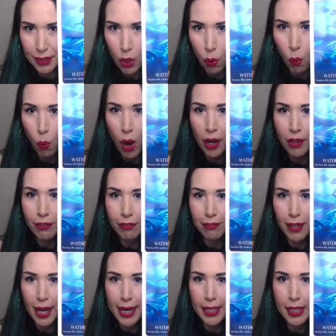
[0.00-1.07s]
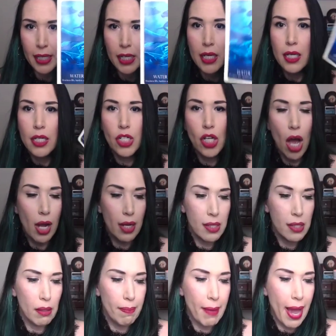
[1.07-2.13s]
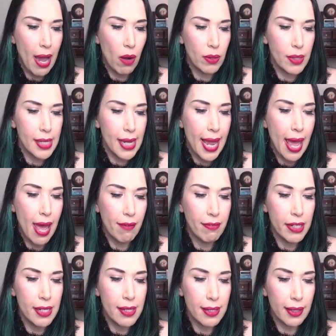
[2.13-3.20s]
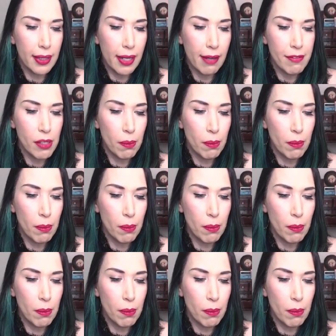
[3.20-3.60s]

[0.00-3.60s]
Water flight talks about heaviness lifts,